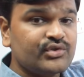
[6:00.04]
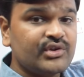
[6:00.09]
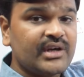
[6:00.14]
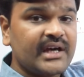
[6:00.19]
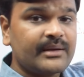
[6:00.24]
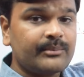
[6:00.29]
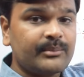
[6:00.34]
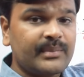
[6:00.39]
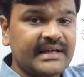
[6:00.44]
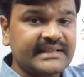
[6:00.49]
you
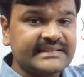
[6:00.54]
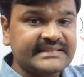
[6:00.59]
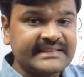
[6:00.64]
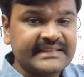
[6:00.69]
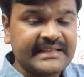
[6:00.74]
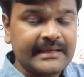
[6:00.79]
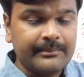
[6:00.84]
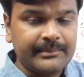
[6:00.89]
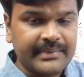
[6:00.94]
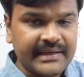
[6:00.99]
are
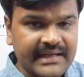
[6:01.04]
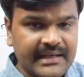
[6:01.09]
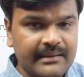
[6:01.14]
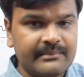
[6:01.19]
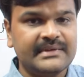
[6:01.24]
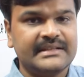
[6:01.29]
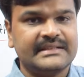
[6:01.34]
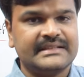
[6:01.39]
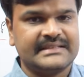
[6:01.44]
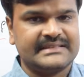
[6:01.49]
passing a
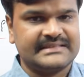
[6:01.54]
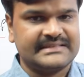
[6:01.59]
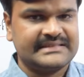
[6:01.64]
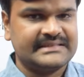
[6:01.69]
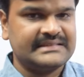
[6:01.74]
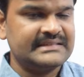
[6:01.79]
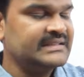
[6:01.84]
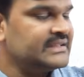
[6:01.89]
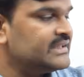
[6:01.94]
parameters.